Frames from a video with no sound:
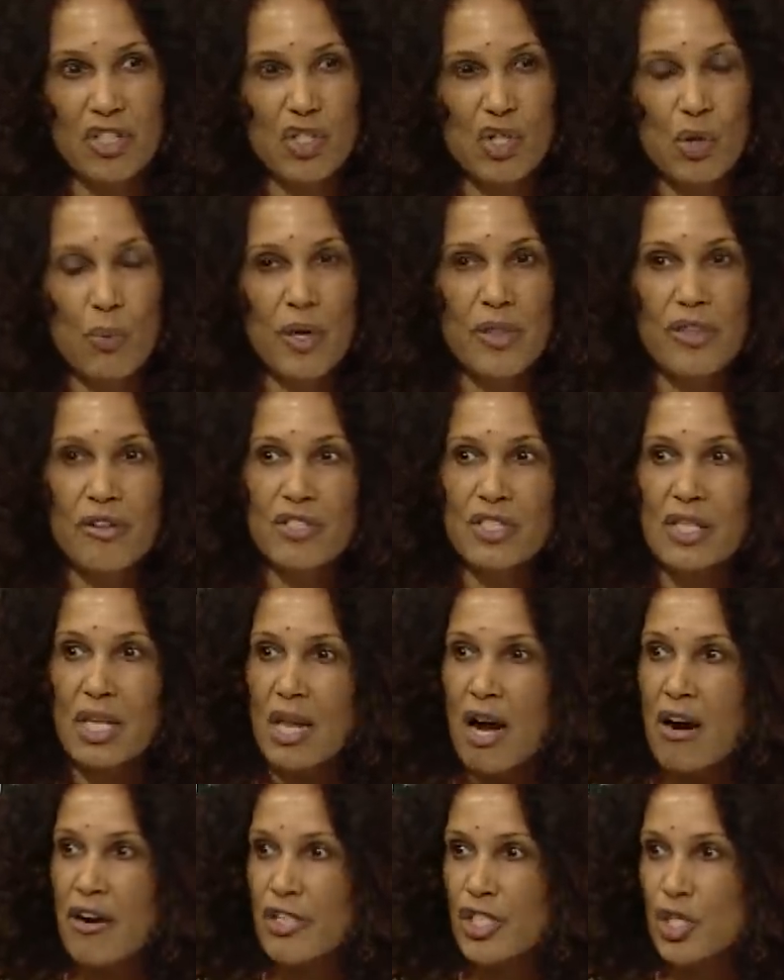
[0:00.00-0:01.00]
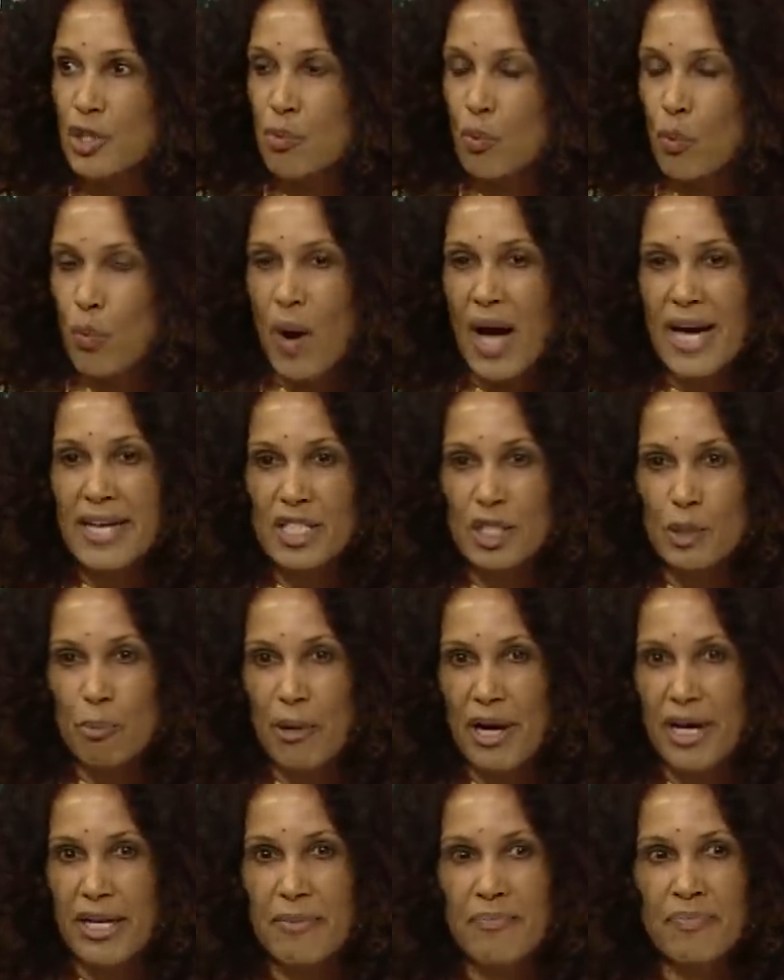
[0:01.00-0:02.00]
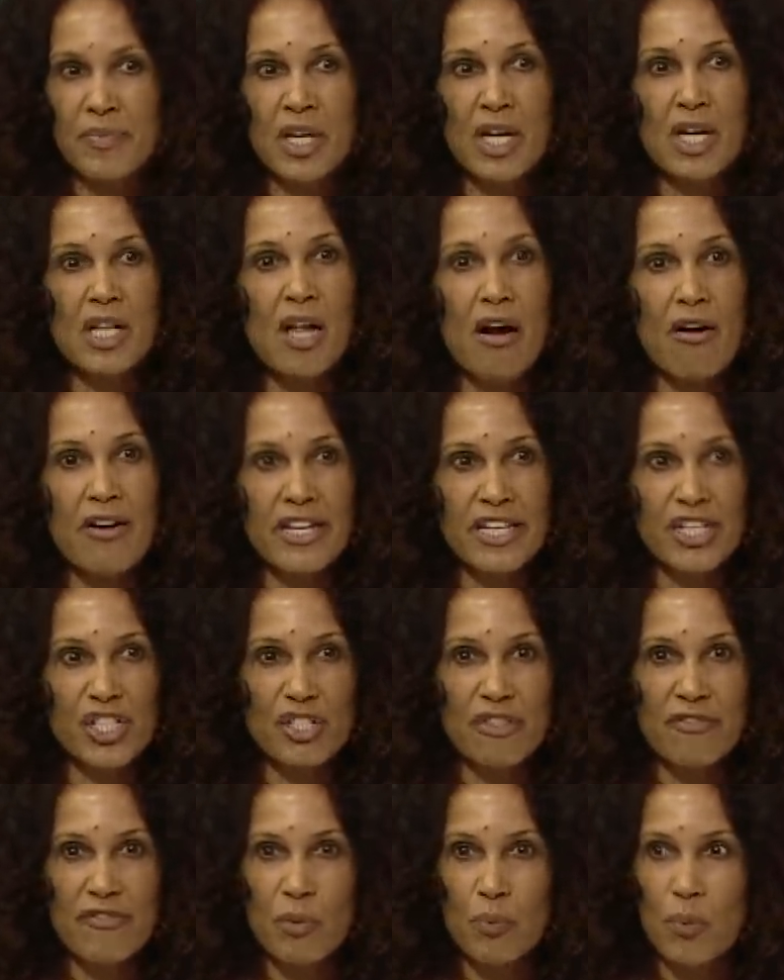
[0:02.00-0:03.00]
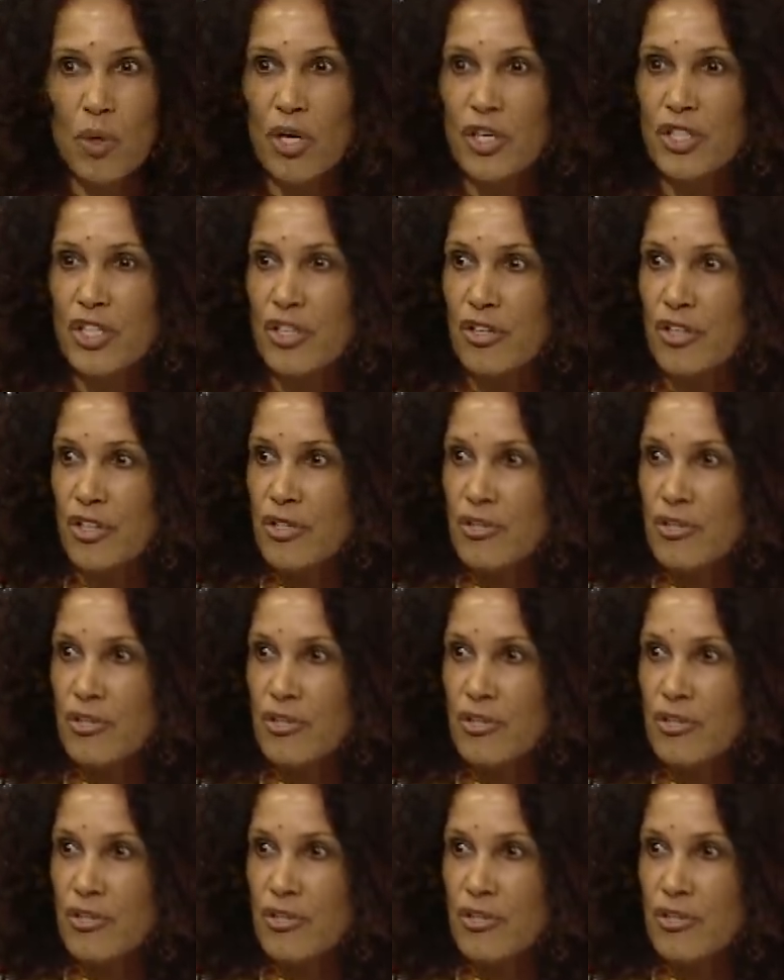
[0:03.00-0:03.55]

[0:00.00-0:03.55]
So where there's large, widespread chlorination of the water,